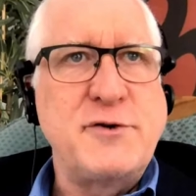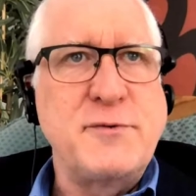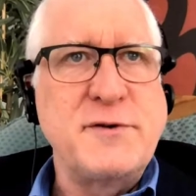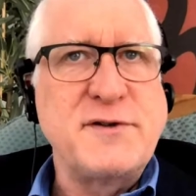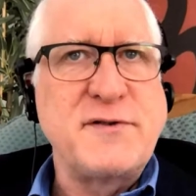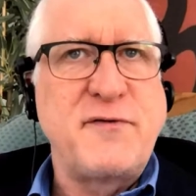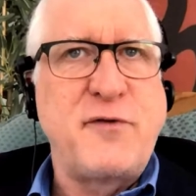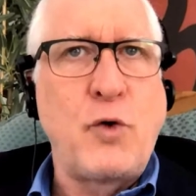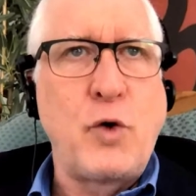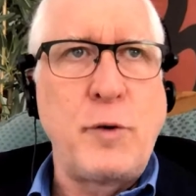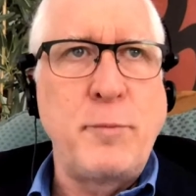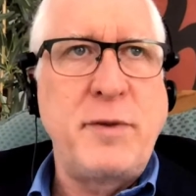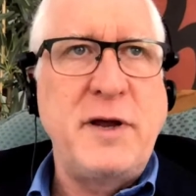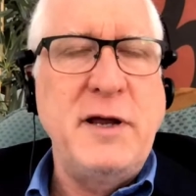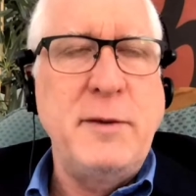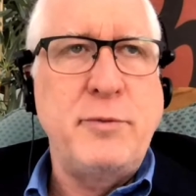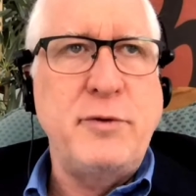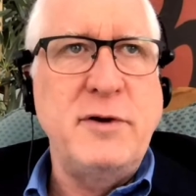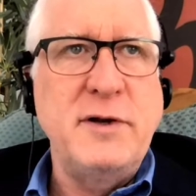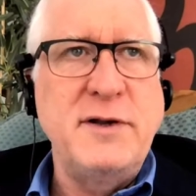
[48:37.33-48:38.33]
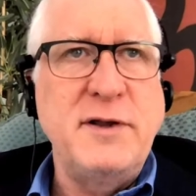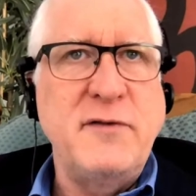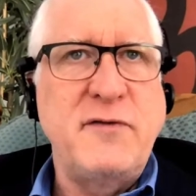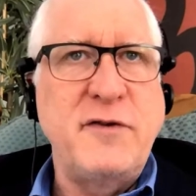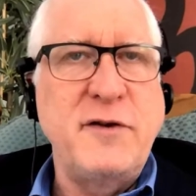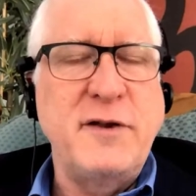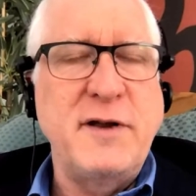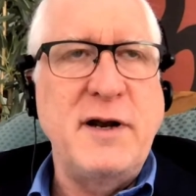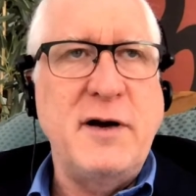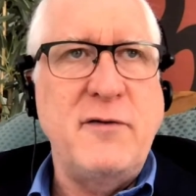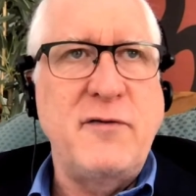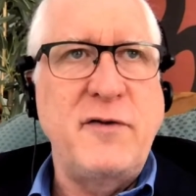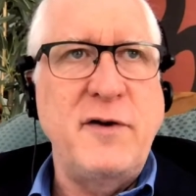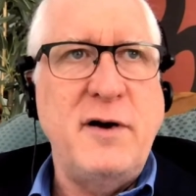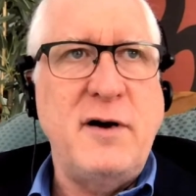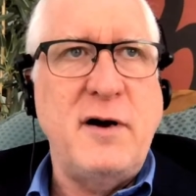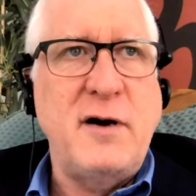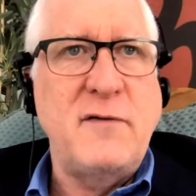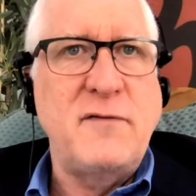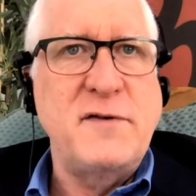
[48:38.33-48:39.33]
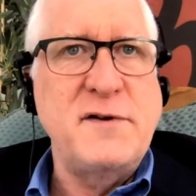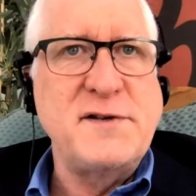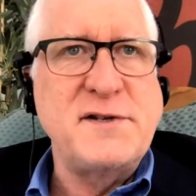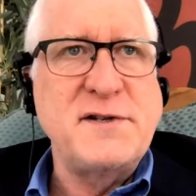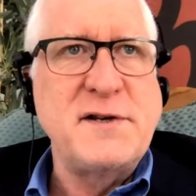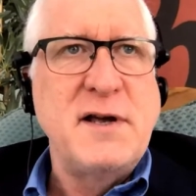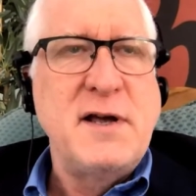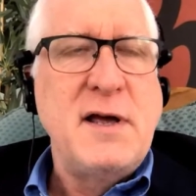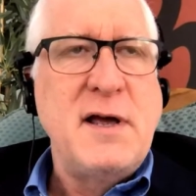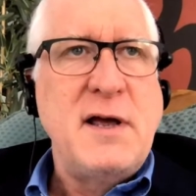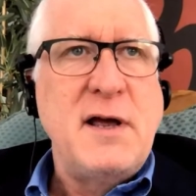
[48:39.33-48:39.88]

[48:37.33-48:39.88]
was four people in the Philadelphia office,